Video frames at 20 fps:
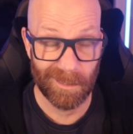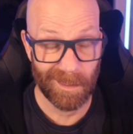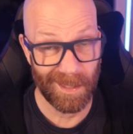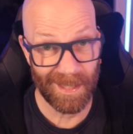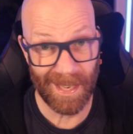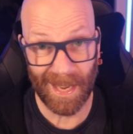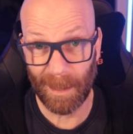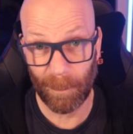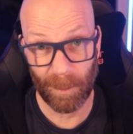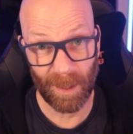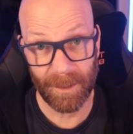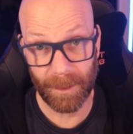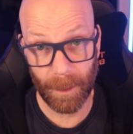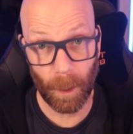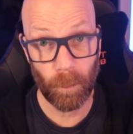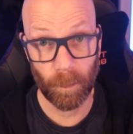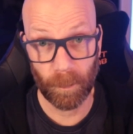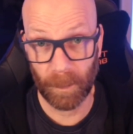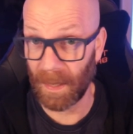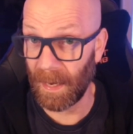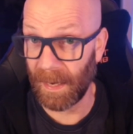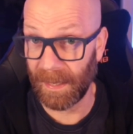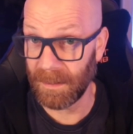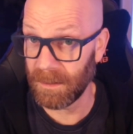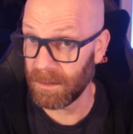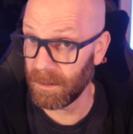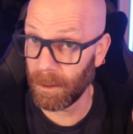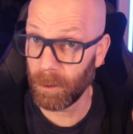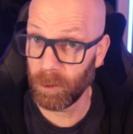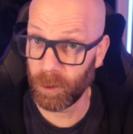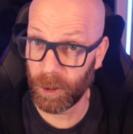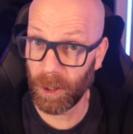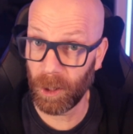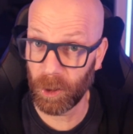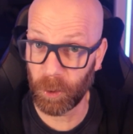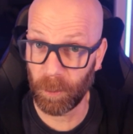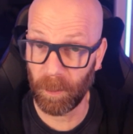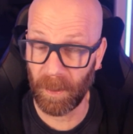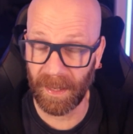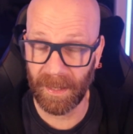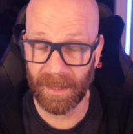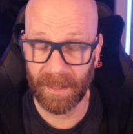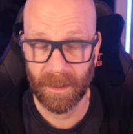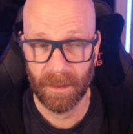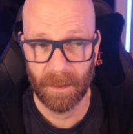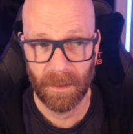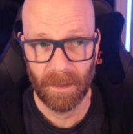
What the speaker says: a game I don't play, so don't judge me,